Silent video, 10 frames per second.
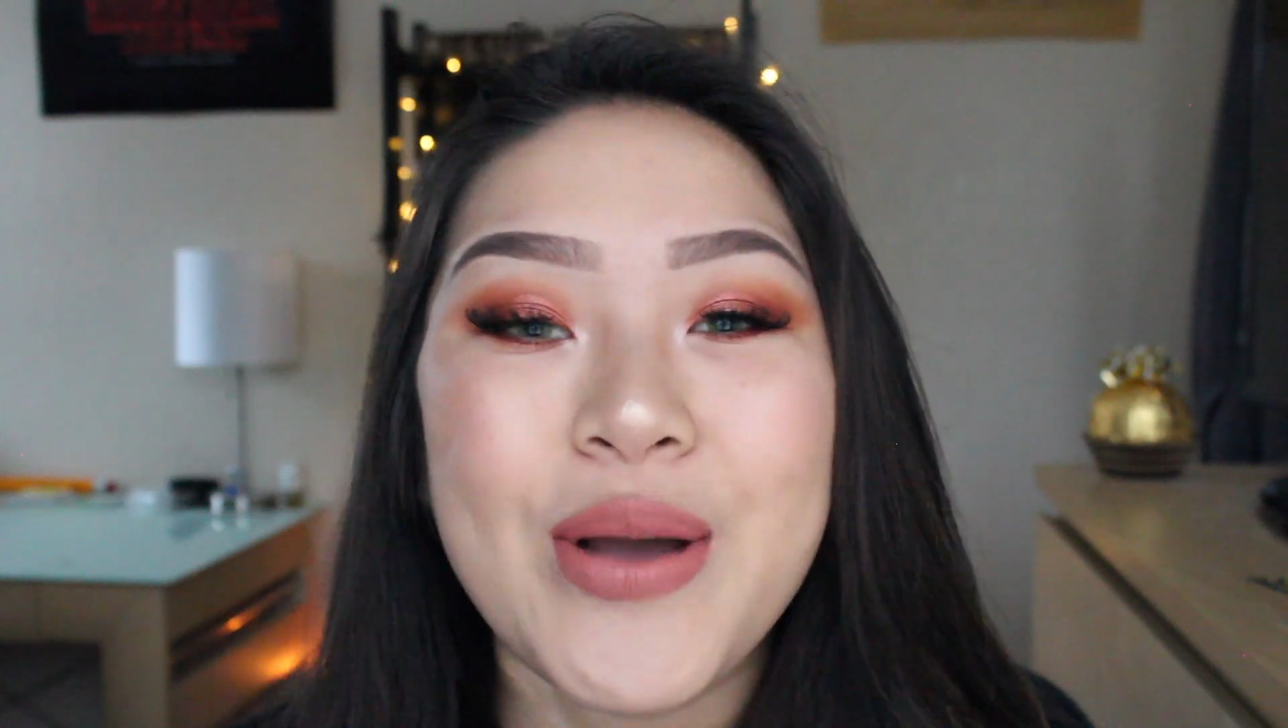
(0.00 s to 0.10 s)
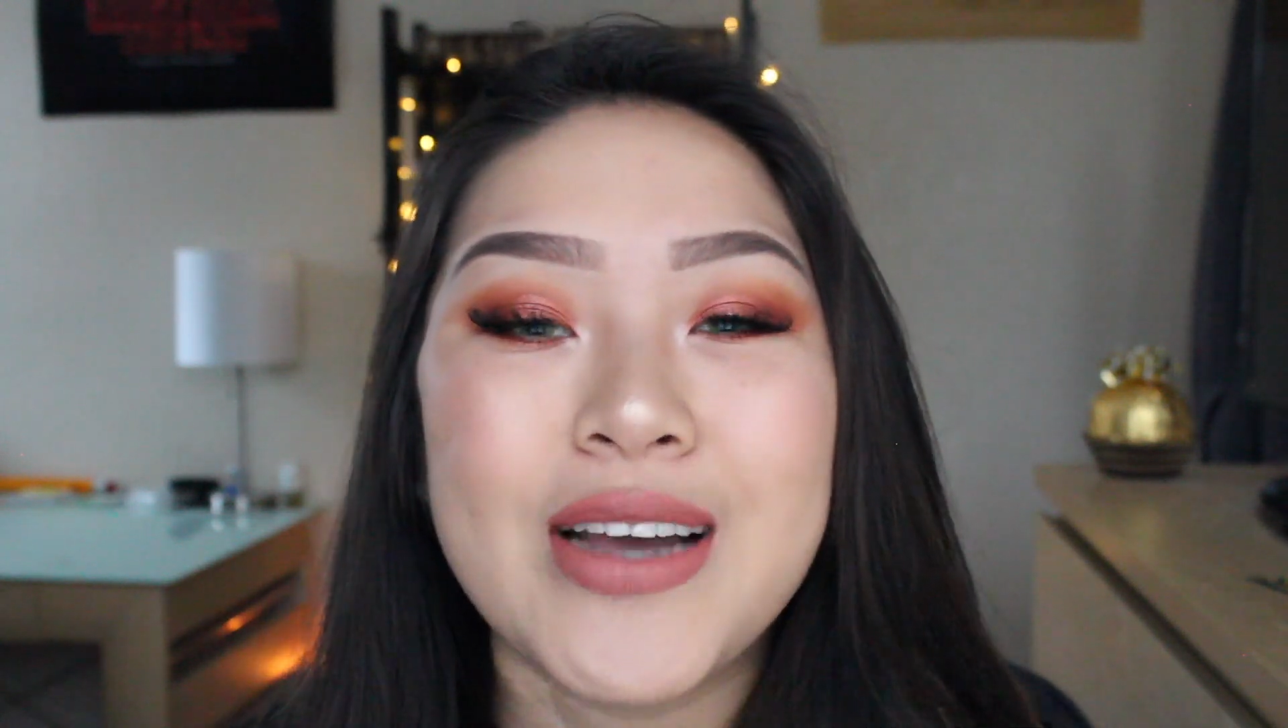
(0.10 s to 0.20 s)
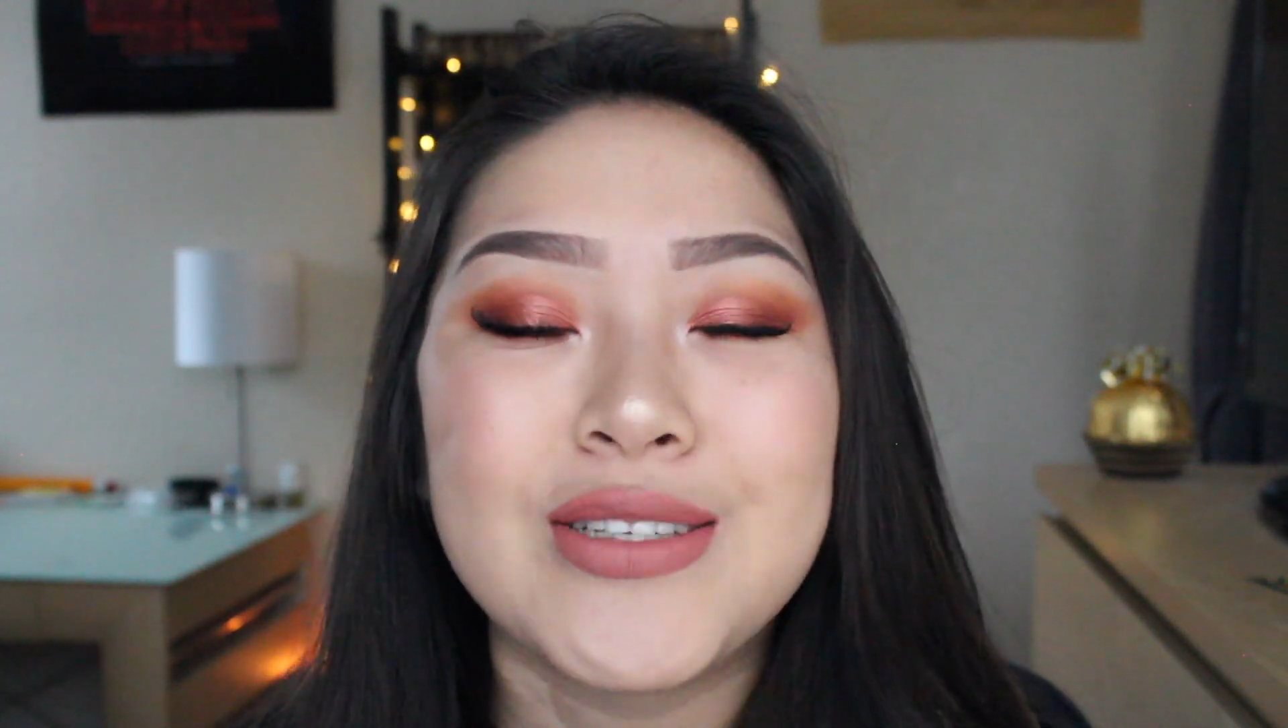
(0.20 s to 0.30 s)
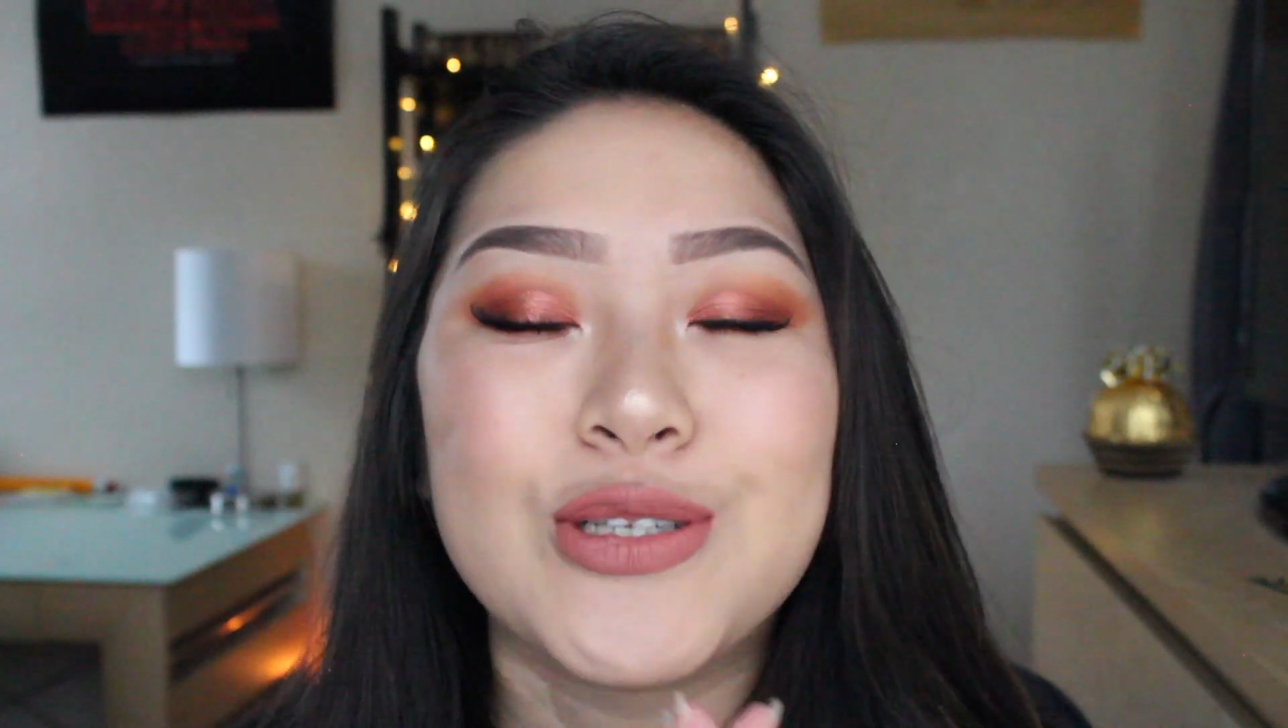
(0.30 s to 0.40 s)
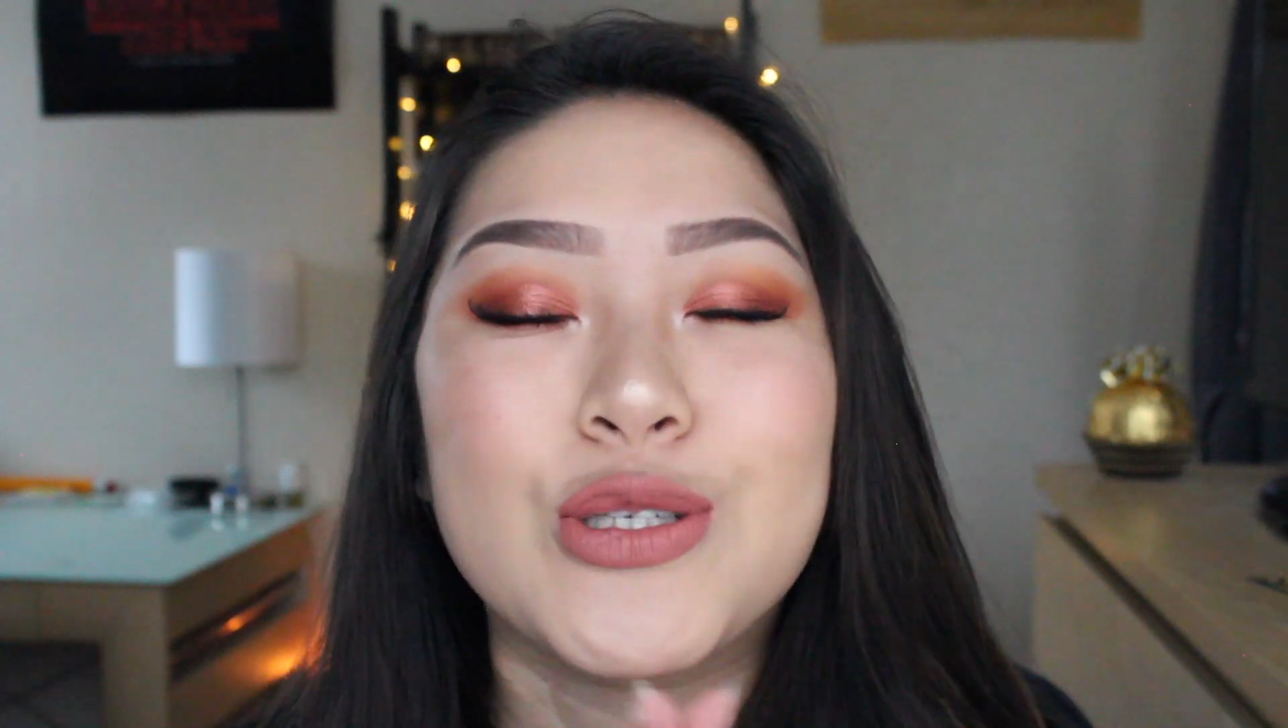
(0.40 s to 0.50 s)

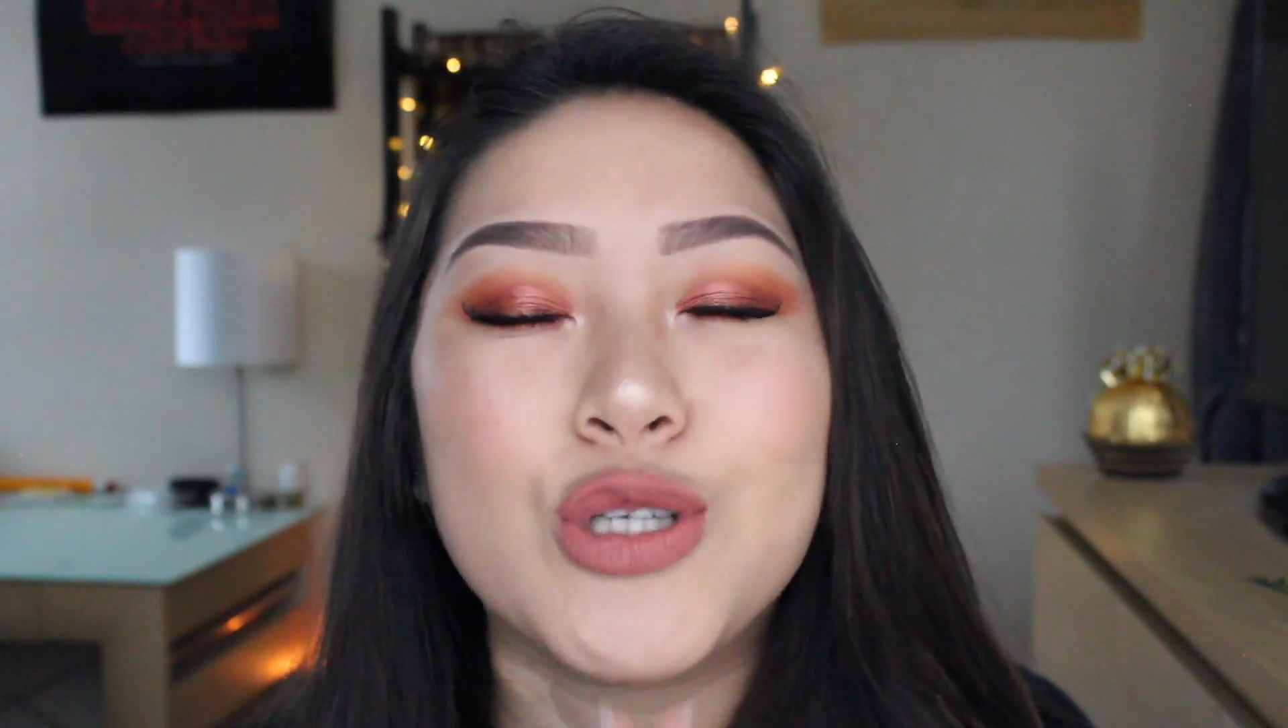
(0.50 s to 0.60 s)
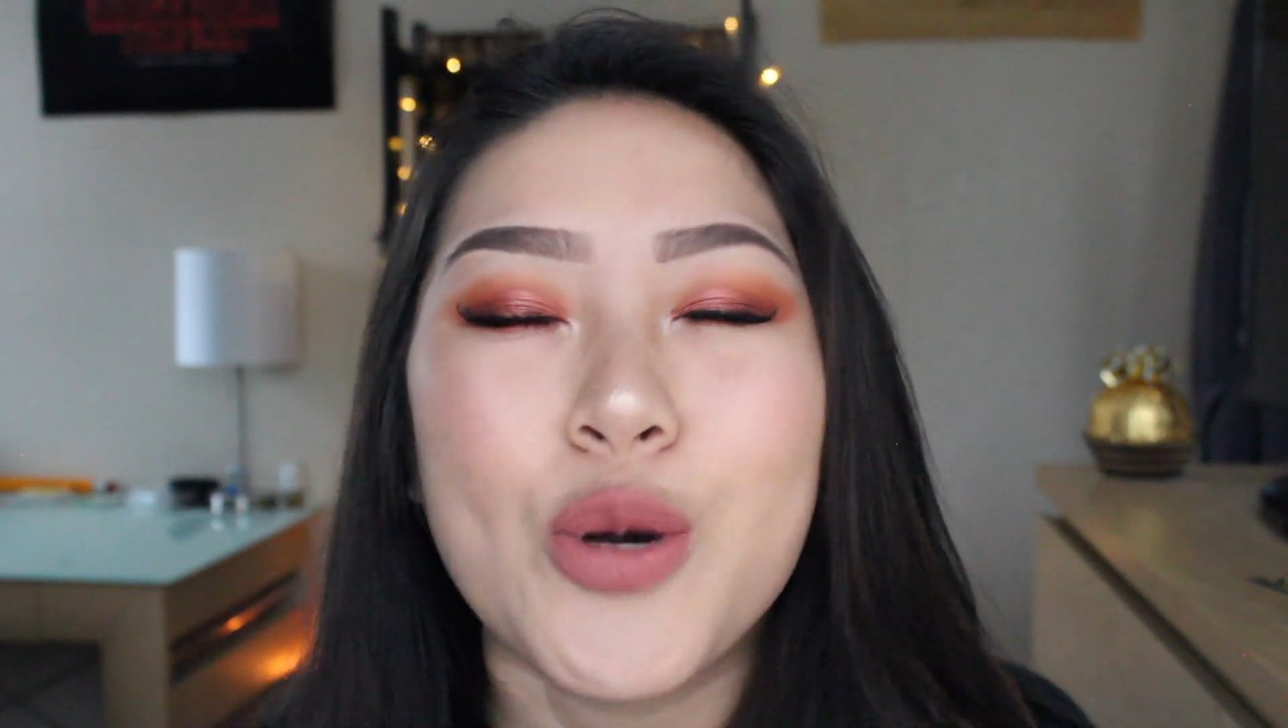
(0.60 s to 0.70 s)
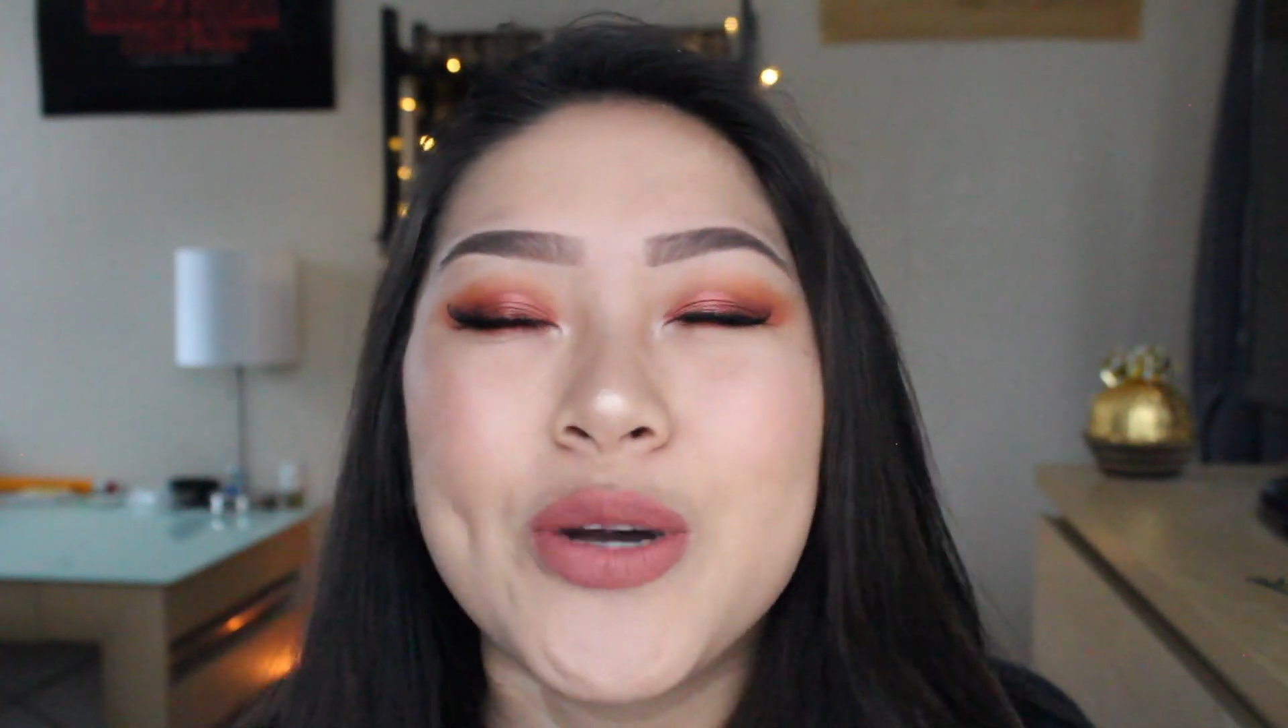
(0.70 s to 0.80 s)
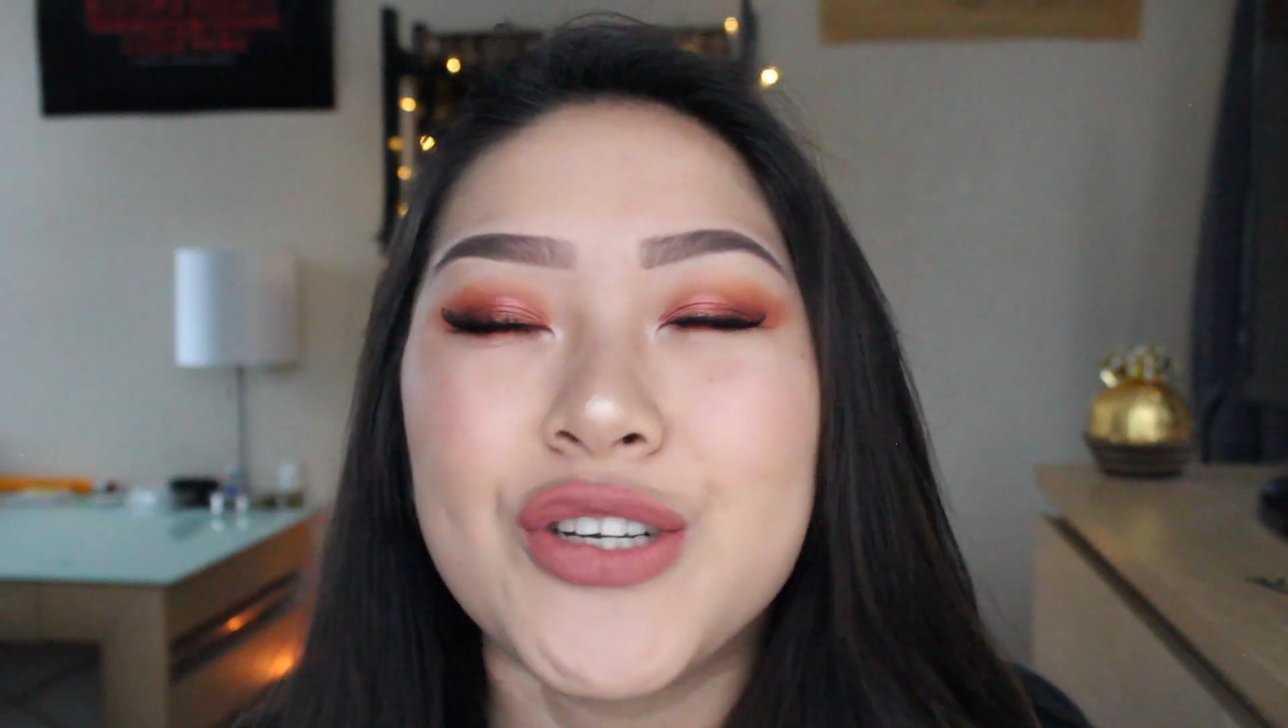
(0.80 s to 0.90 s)
guys so